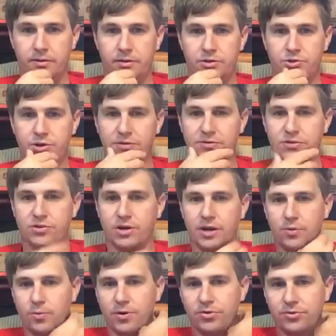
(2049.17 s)
Did you ever
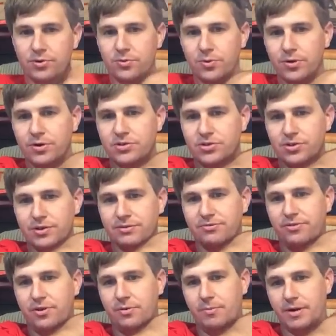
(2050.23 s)
try what 3 words so you don't have
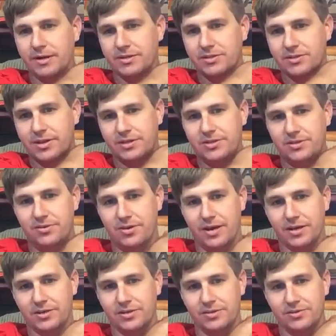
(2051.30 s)
to follow Mike's sketchy
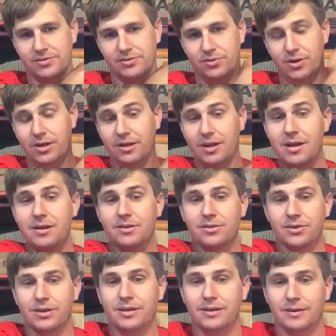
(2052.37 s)
directions? Well,
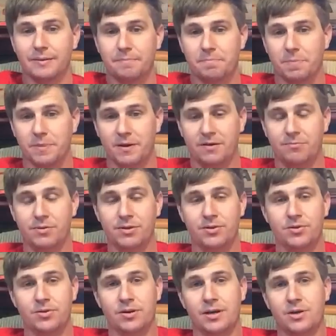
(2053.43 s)
luckily, I've been
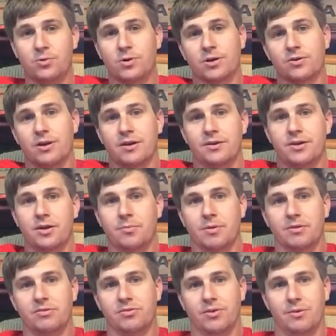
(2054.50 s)
doing a lot of work around
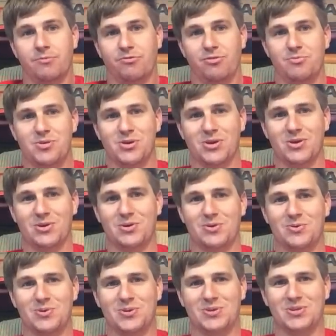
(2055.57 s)
Derby, so I'm familiar
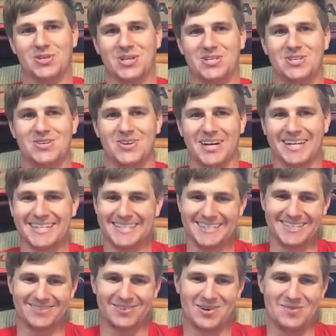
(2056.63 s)
with his sketchy
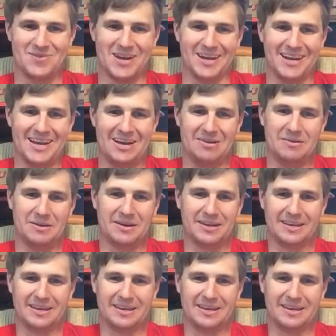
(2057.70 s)
directions where I'm at now.